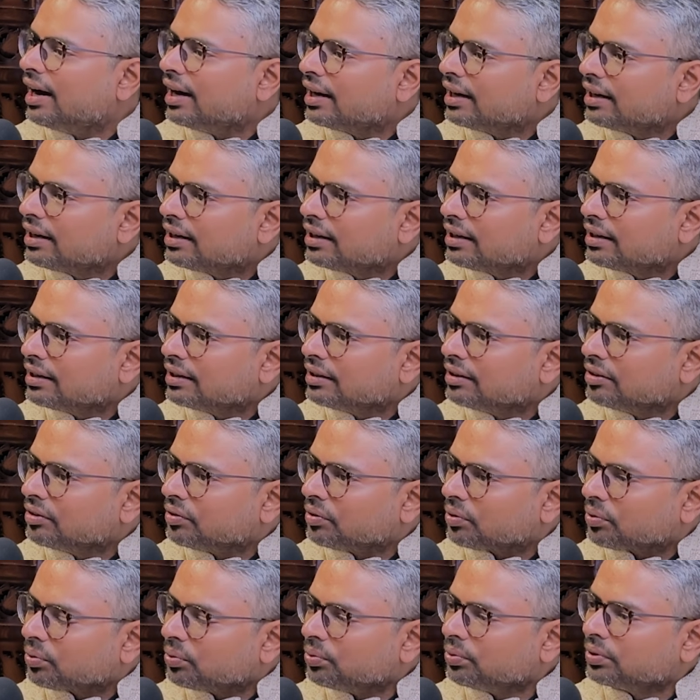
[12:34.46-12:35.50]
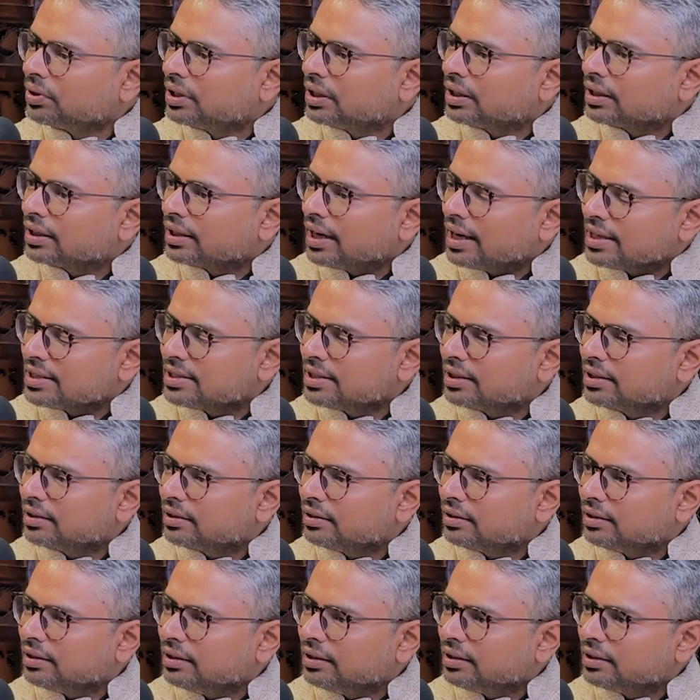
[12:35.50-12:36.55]
root
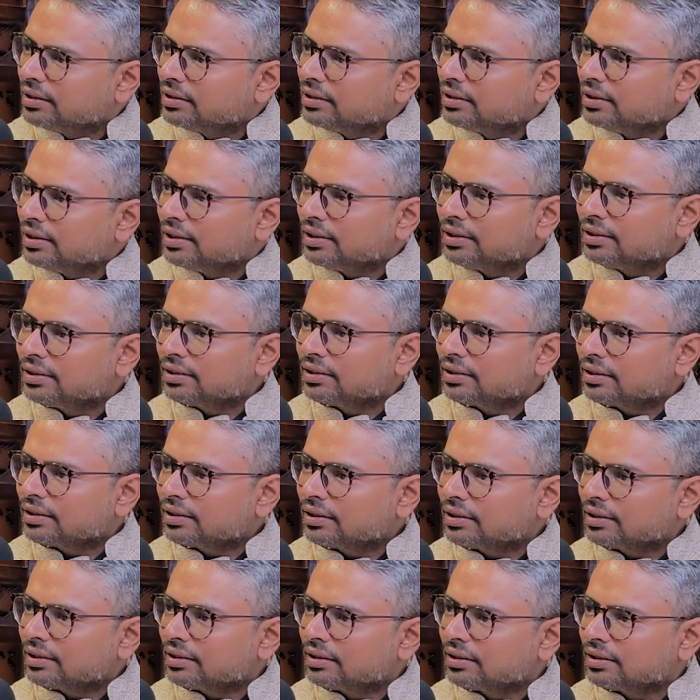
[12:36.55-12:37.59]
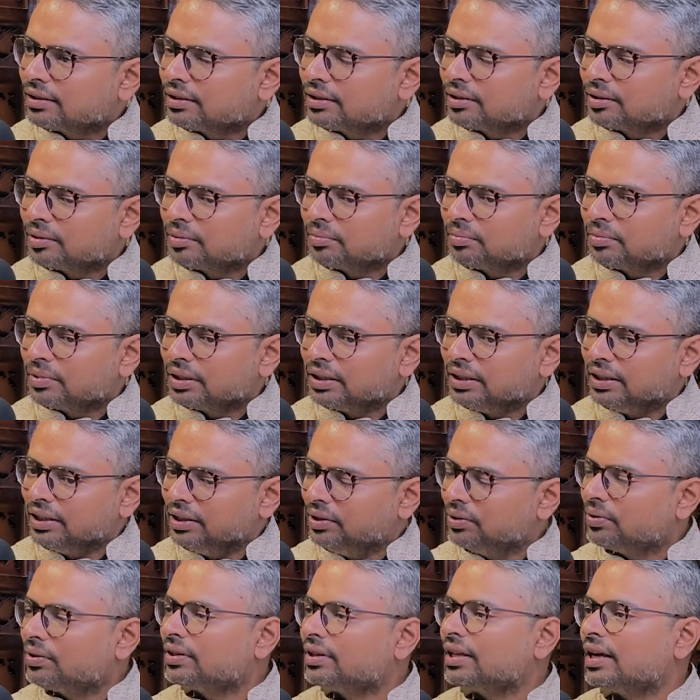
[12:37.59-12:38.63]
classical Indian theatre
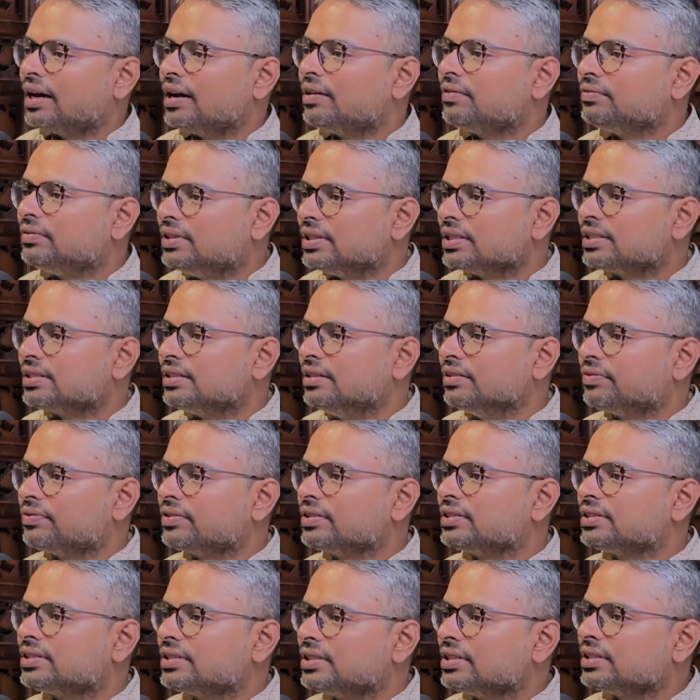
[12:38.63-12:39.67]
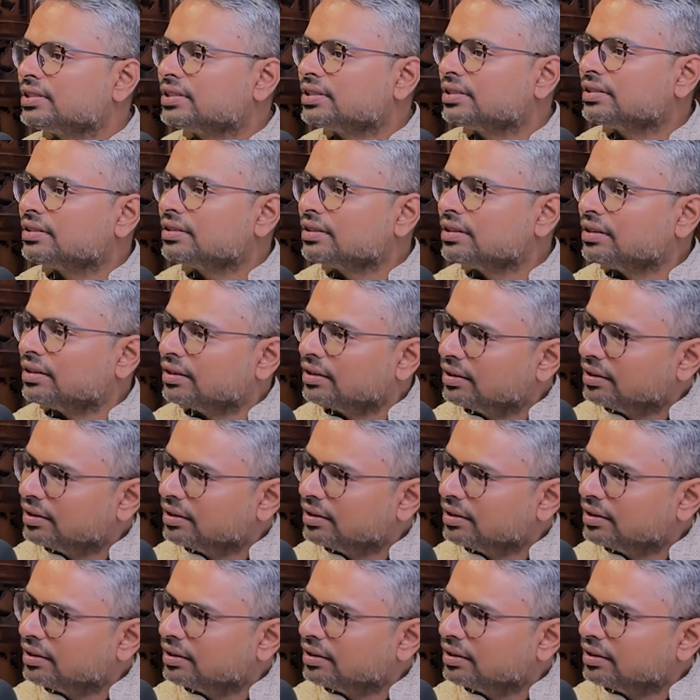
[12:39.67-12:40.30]
did not have this differentiation